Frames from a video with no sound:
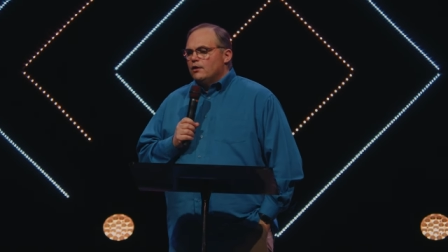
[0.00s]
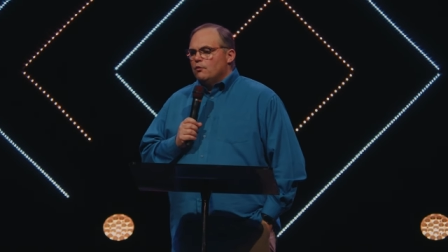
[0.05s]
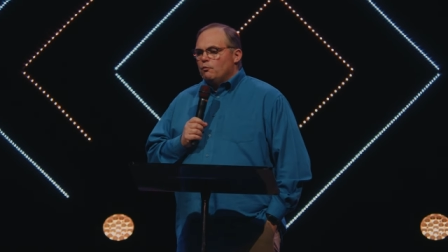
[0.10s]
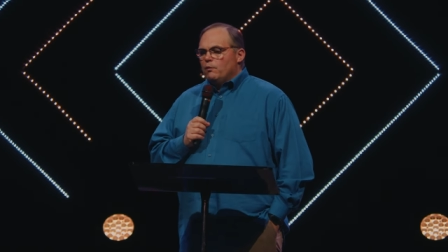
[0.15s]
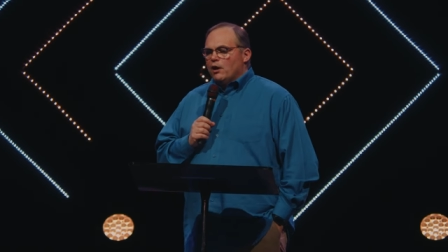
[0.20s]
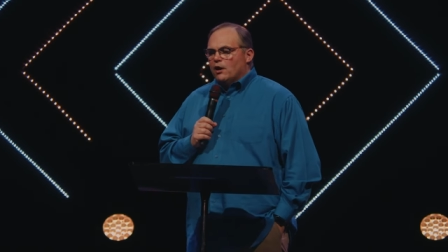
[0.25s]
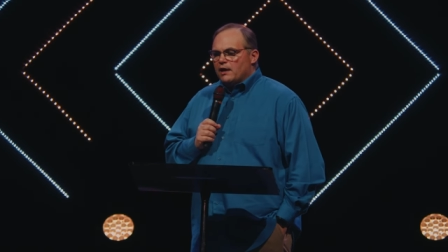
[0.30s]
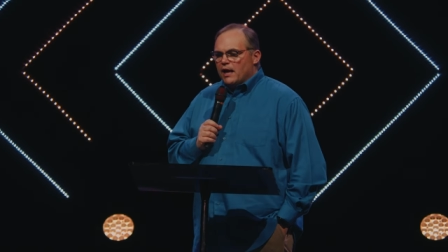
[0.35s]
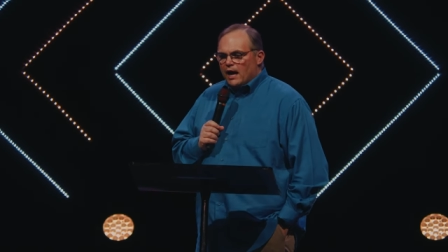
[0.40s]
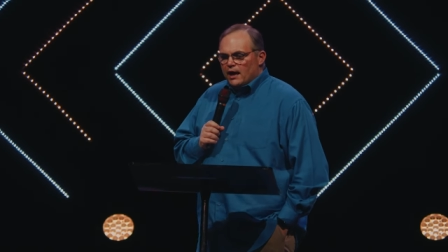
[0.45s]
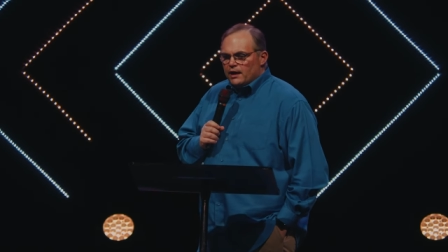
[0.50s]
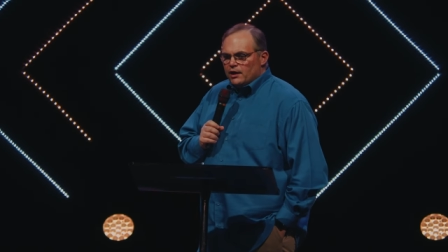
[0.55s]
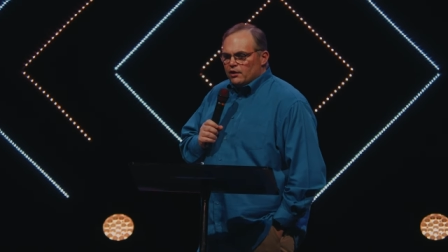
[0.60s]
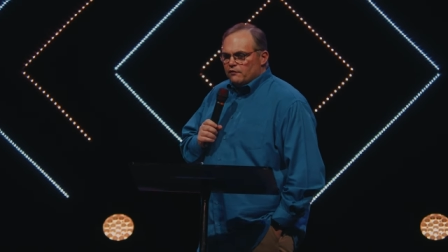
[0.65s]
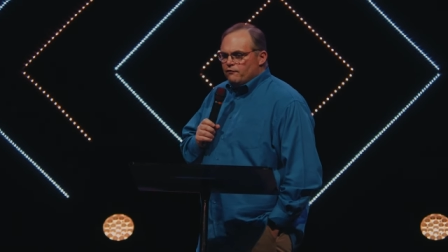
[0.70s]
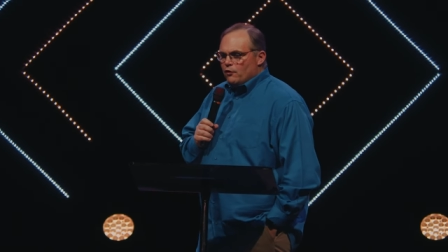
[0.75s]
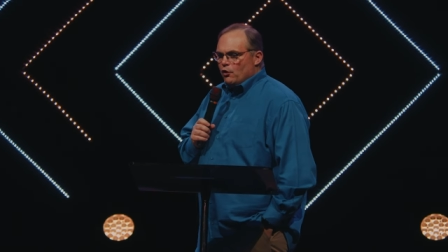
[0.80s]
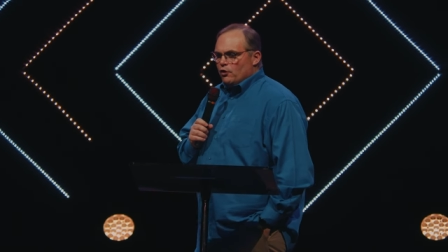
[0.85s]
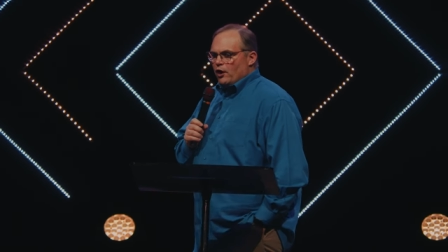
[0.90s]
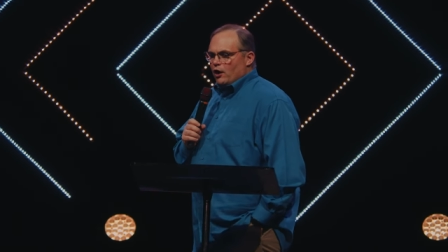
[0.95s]
We are not going to
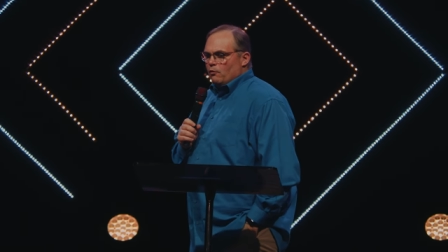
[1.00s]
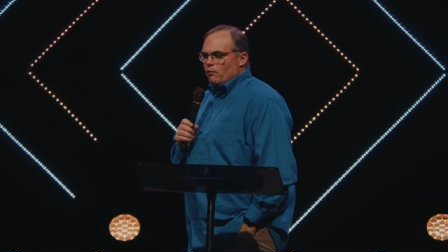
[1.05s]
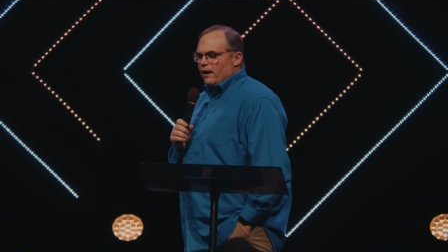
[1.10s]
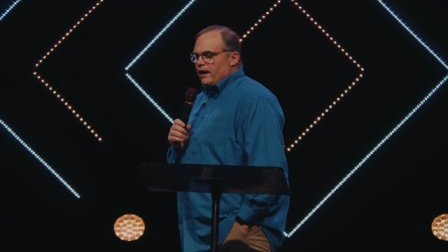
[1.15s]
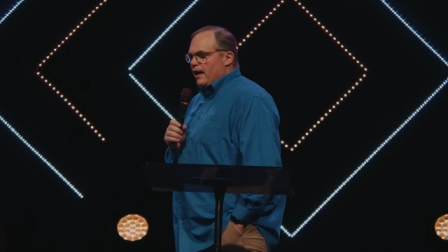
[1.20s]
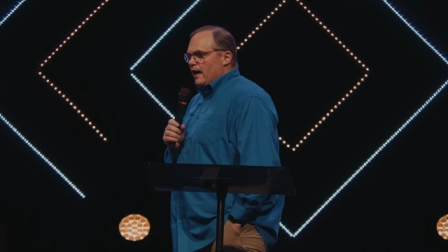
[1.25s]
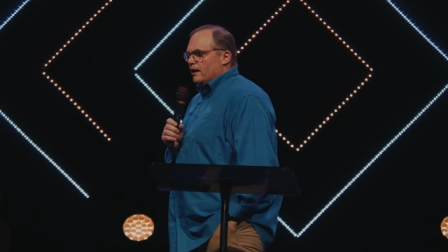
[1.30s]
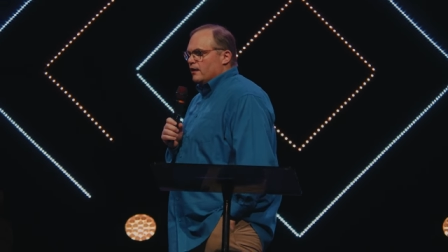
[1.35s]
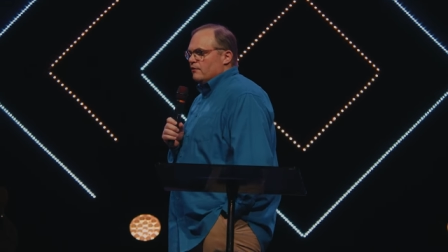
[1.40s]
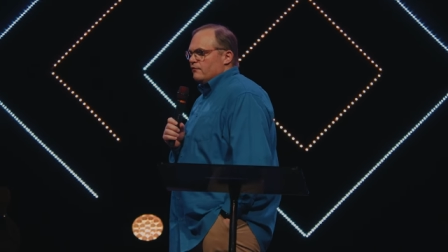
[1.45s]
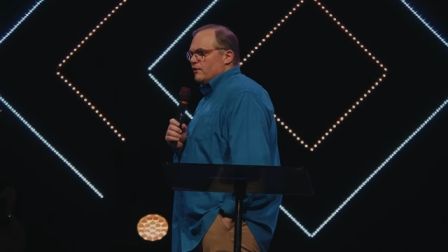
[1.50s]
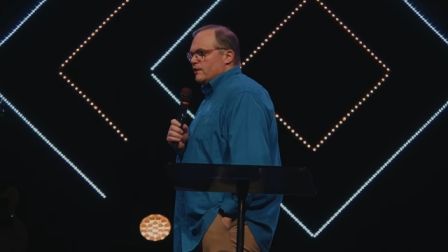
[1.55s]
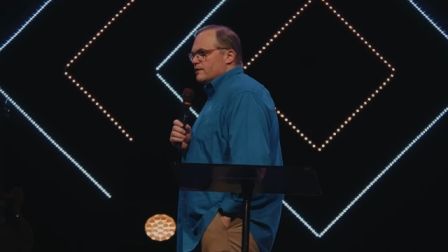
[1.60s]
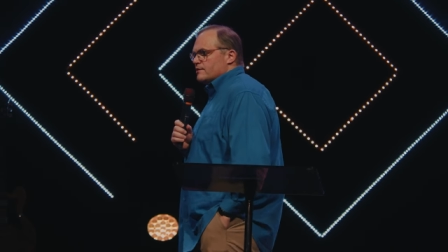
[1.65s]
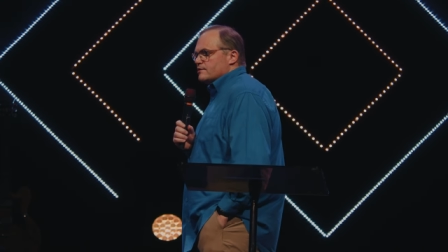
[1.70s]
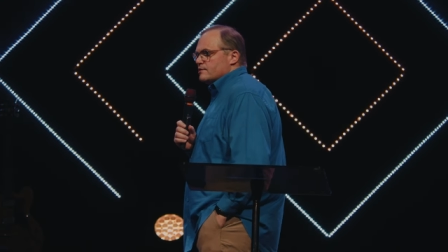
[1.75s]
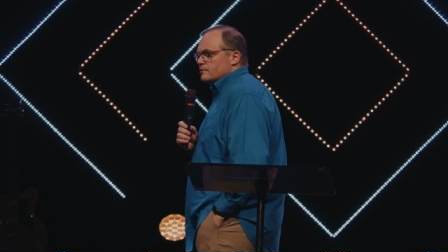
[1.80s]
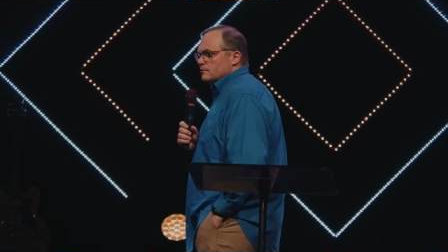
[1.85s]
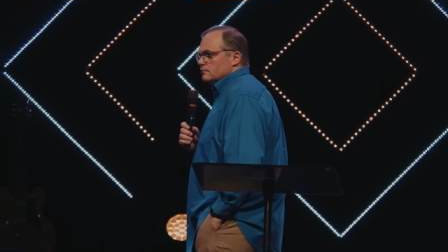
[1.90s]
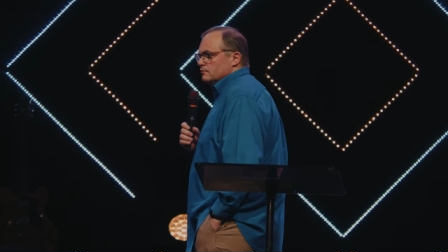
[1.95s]
vote our way out of
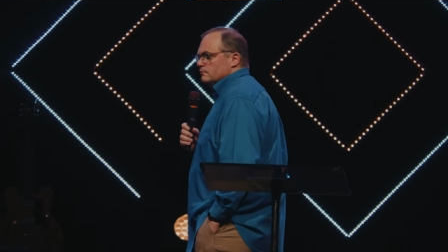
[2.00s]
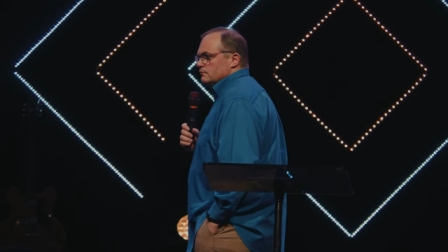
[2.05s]
this.